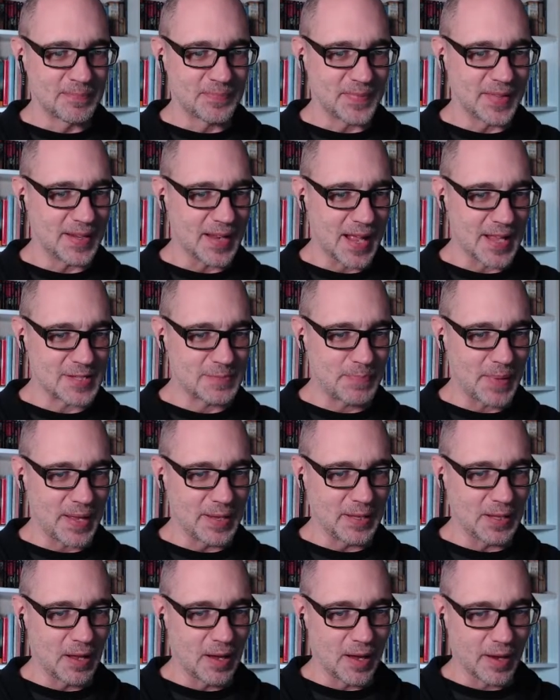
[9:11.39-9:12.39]
It has
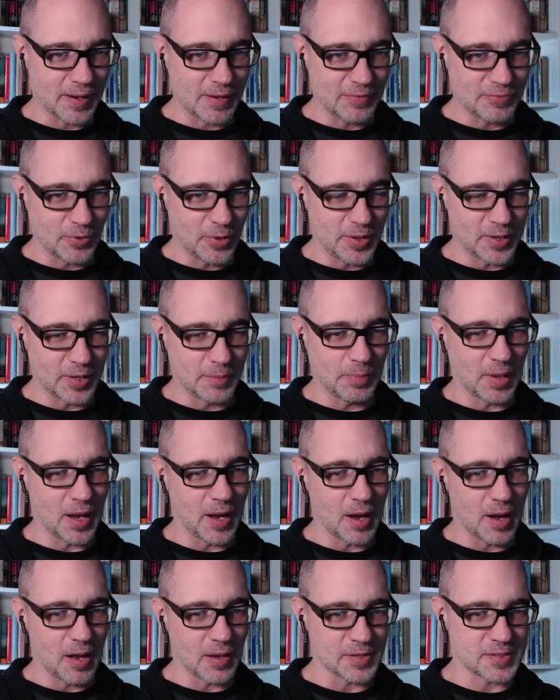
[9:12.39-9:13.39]
been long avoided by
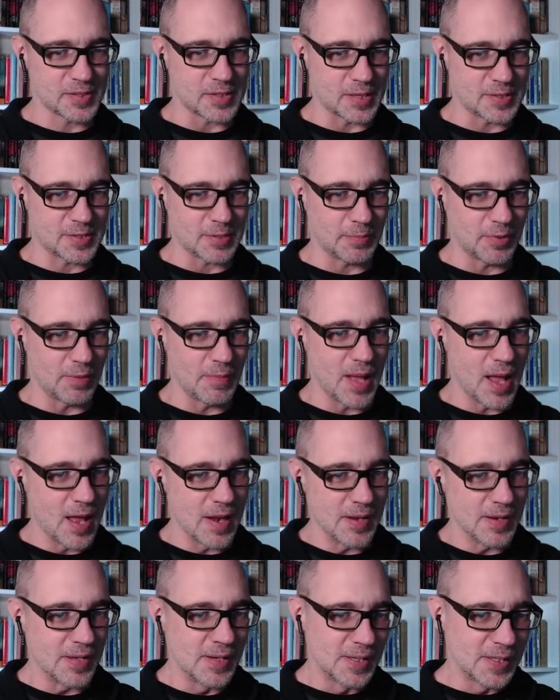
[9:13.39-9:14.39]
all sensible
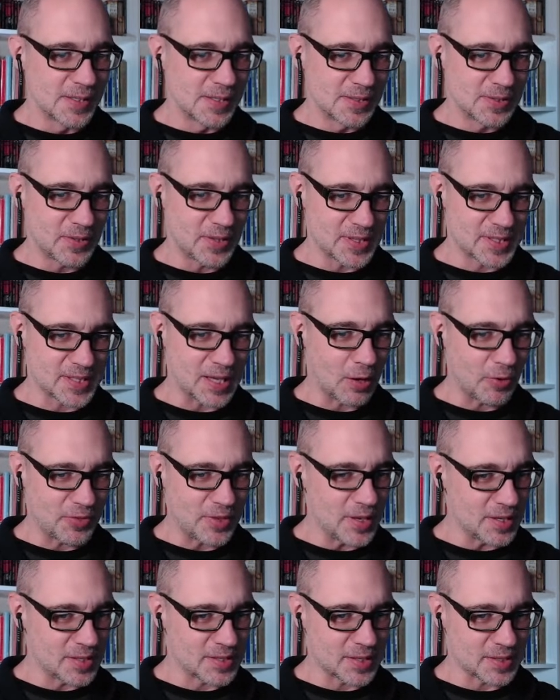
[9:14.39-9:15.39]
men. To the
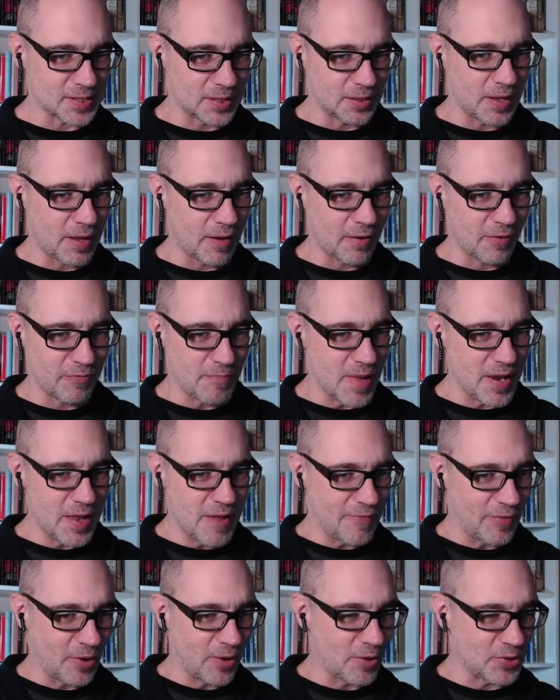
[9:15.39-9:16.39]
southeast, it's a lair of many
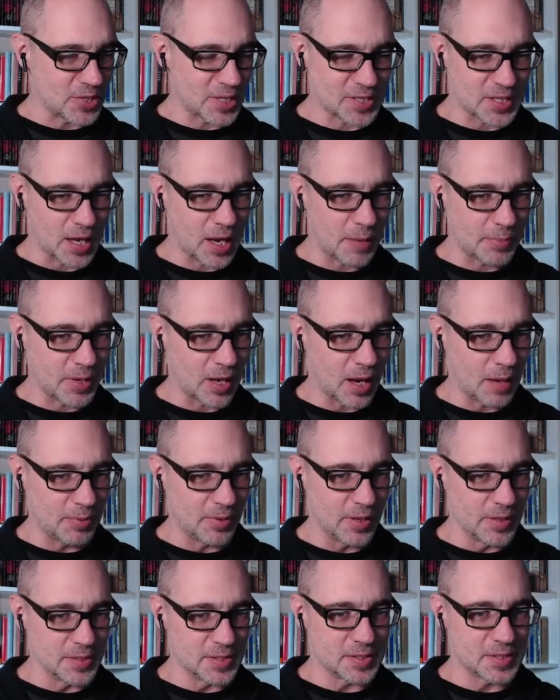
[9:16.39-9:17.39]
ferocious
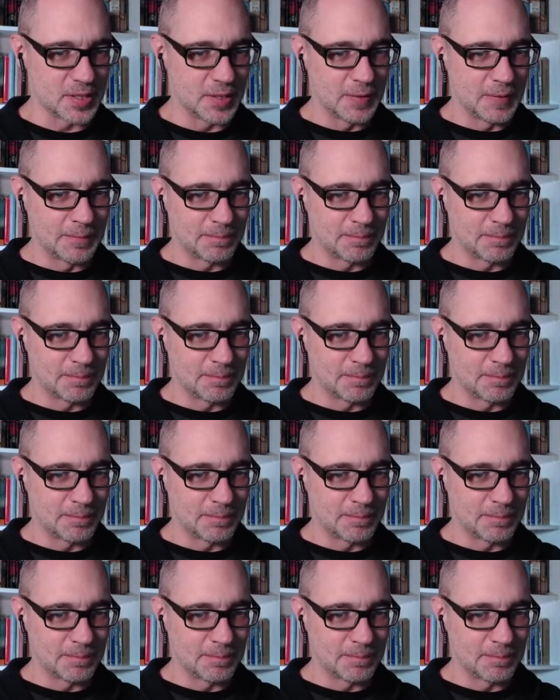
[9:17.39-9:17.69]
hobgoblins.